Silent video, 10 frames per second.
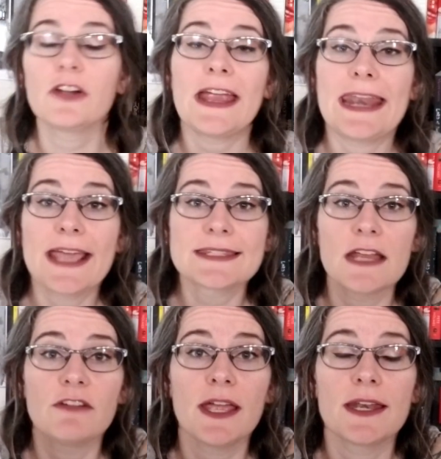right, next I
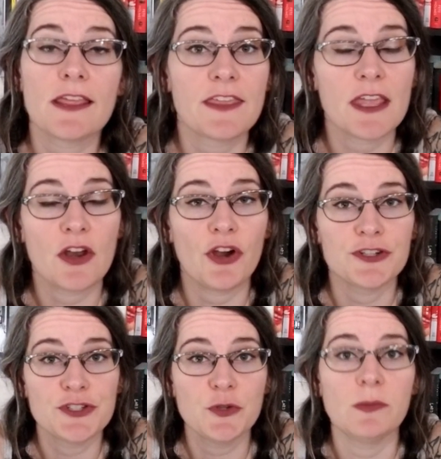read Nothing Can
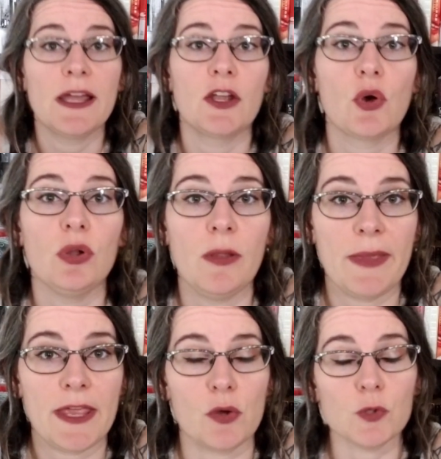Hurt You by Nicola
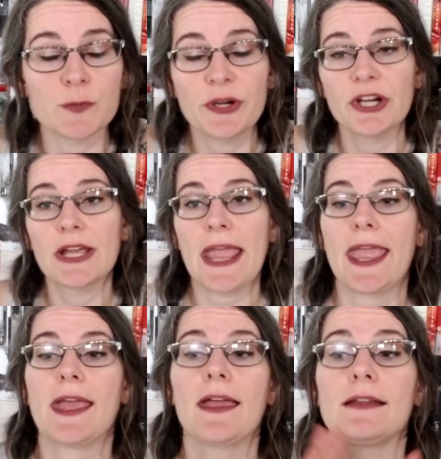Maye Goldberg,
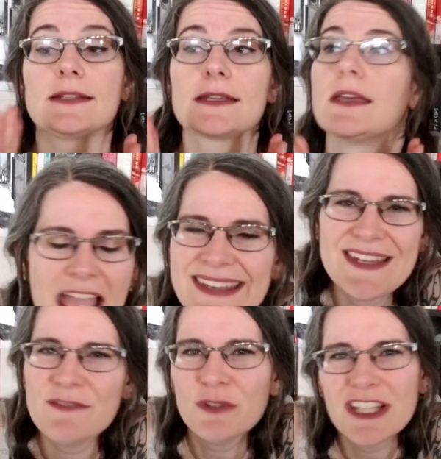and I
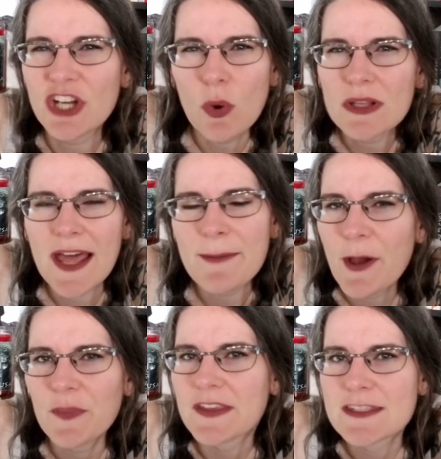didn't really know a lot
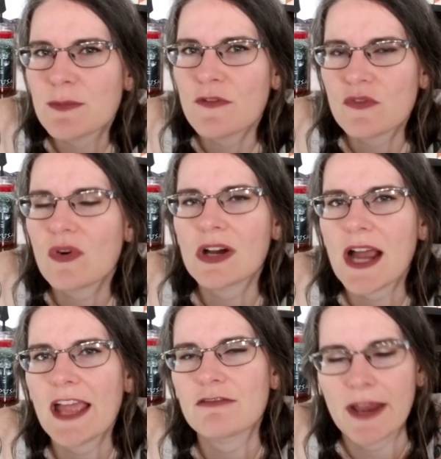about this before
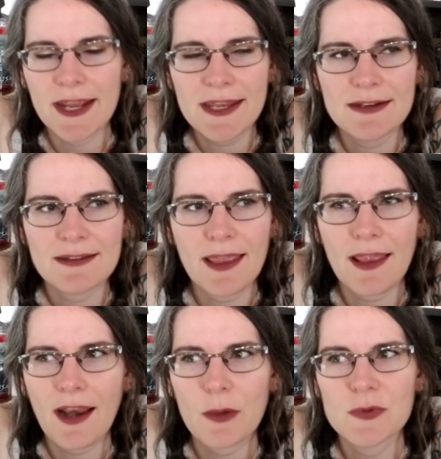I read it,
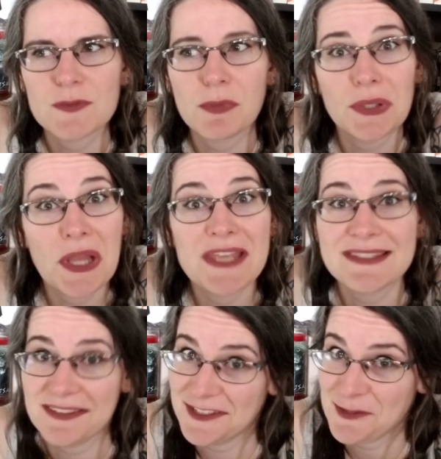and I was
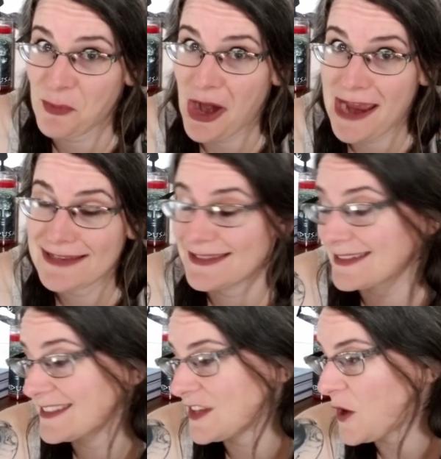pleasantly
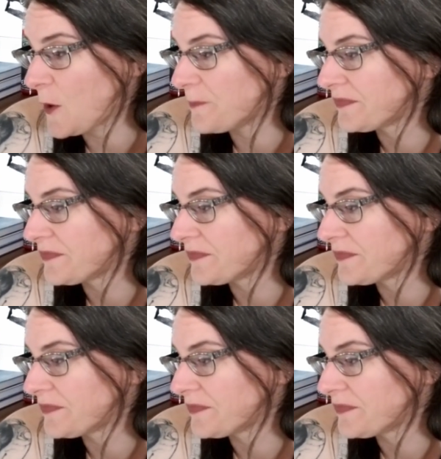surprised. So